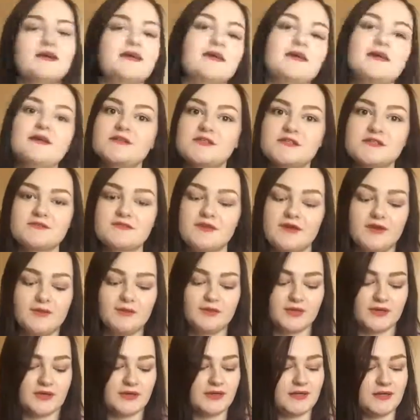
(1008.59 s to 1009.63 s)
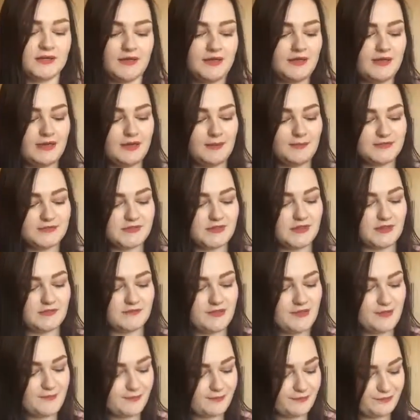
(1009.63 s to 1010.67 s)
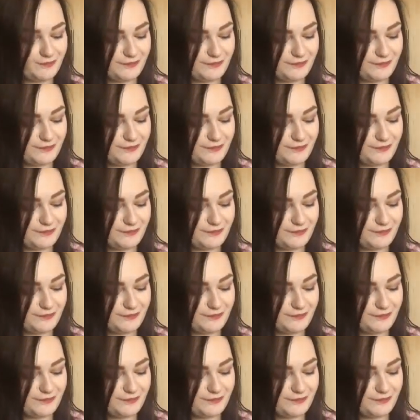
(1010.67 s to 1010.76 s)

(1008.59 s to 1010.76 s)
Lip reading: It's just very pretty. I absolutely love it.